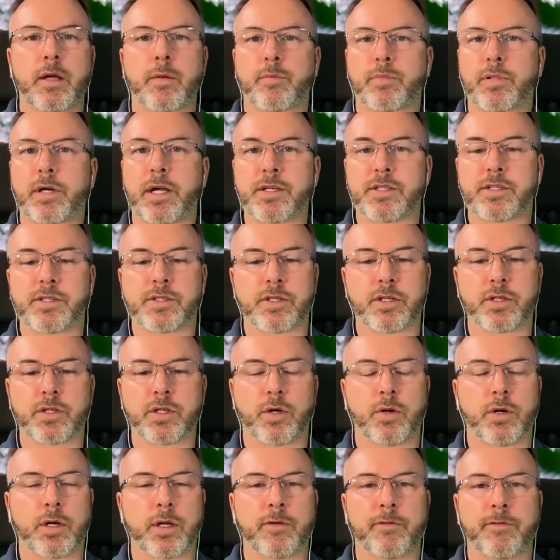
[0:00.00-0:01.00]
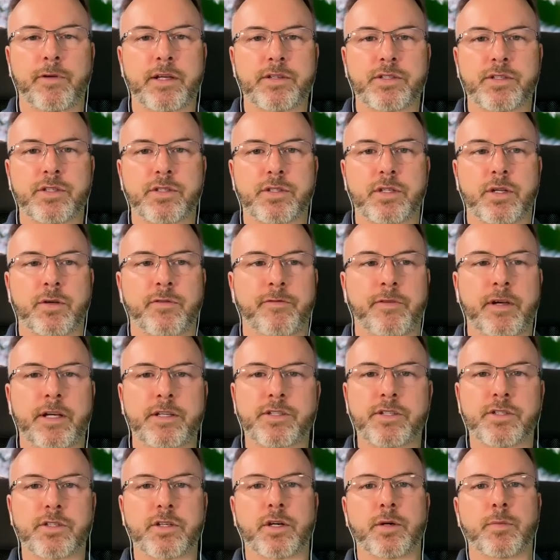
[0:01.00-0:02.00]
Prices are going. Investors
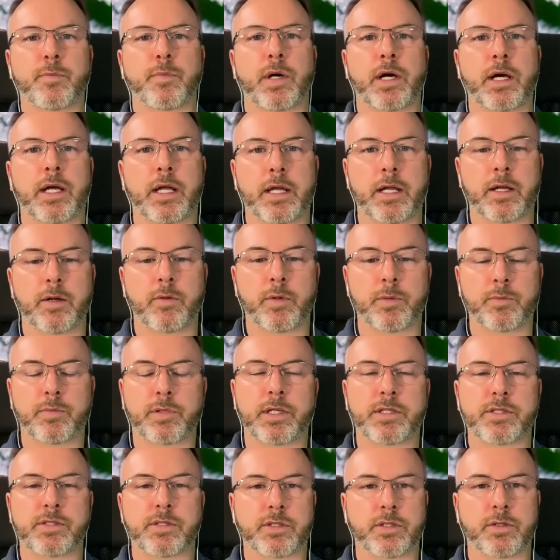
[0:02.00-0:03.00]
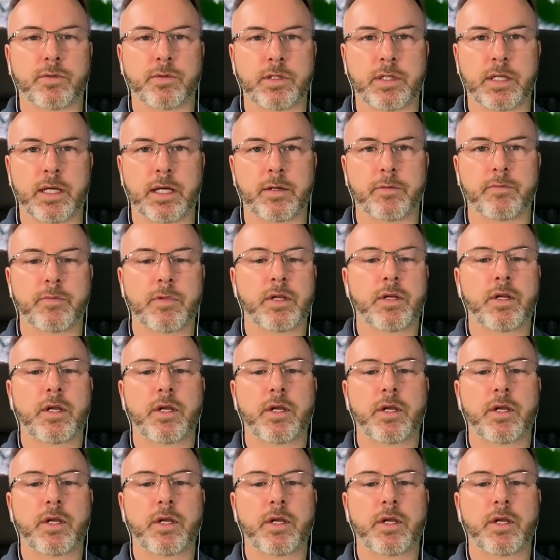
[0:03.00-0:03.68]
investors aren't buying when prices are going down.